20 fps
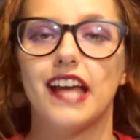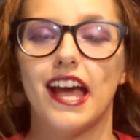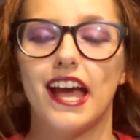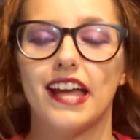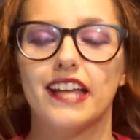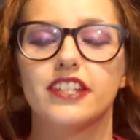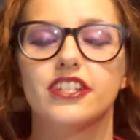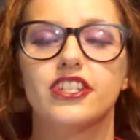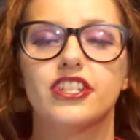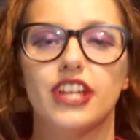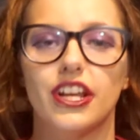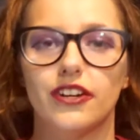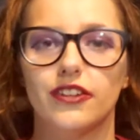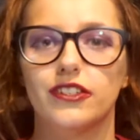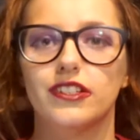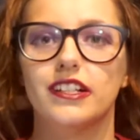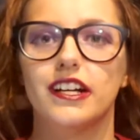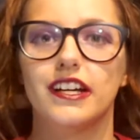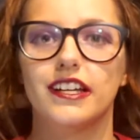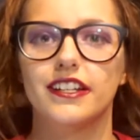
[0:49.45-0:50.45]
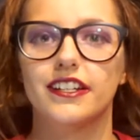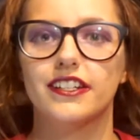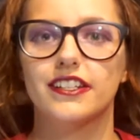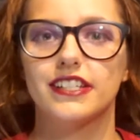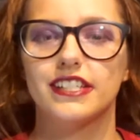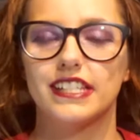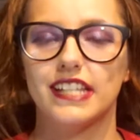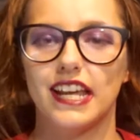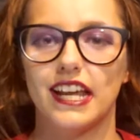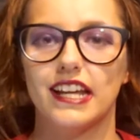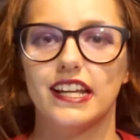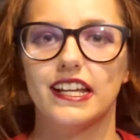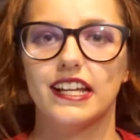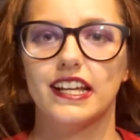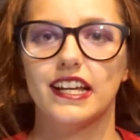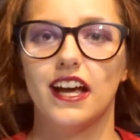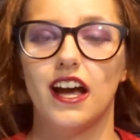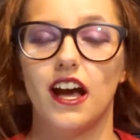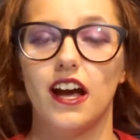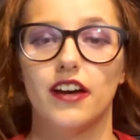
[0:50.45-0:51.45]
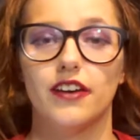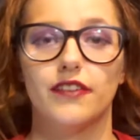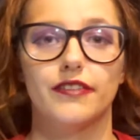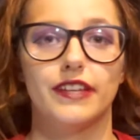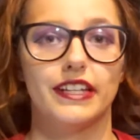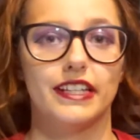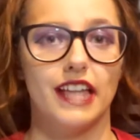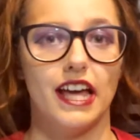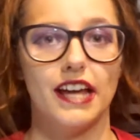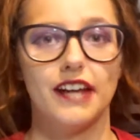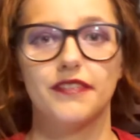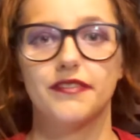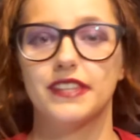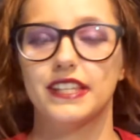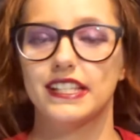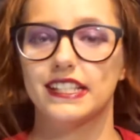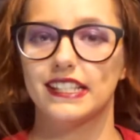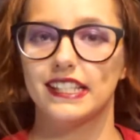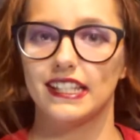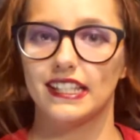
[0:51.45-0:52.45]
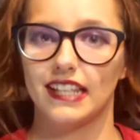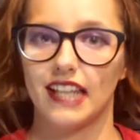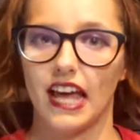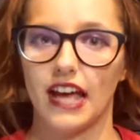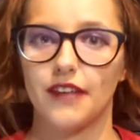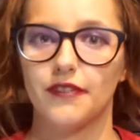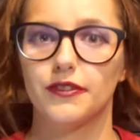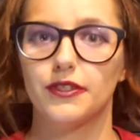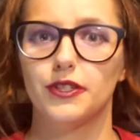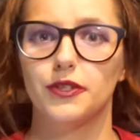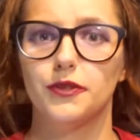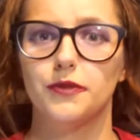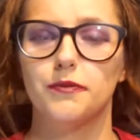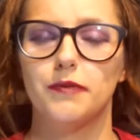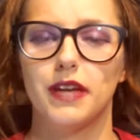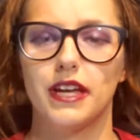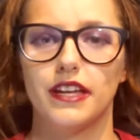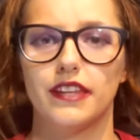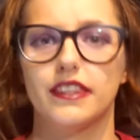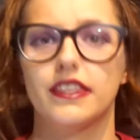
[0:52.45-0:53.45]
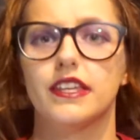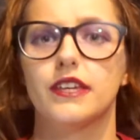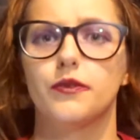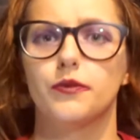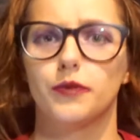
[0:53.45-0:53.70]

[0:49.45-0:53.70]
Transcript: and general understanding of a lot of things in life to make the